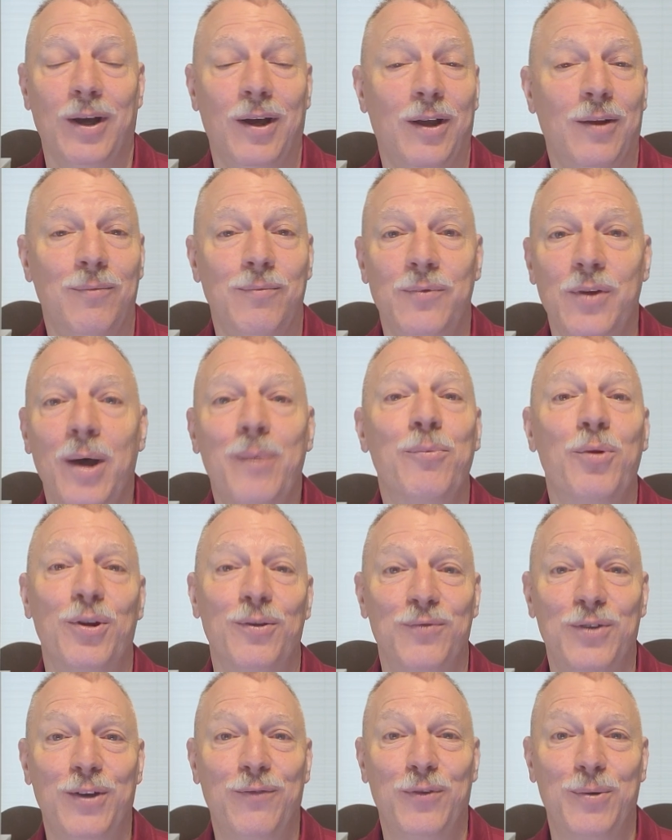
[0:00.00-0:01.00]
a
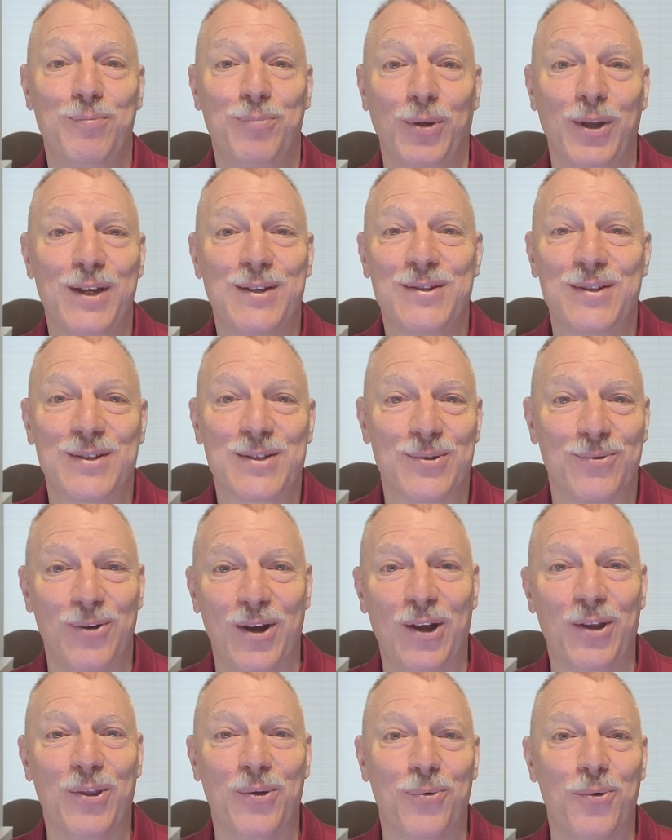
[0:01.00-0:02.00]
number of different places
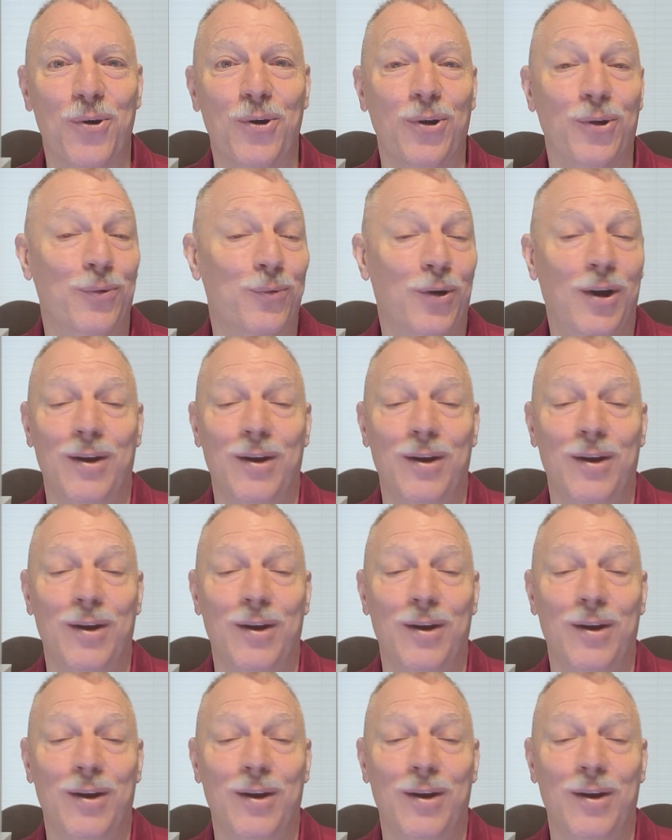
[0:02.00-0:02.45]
around the world,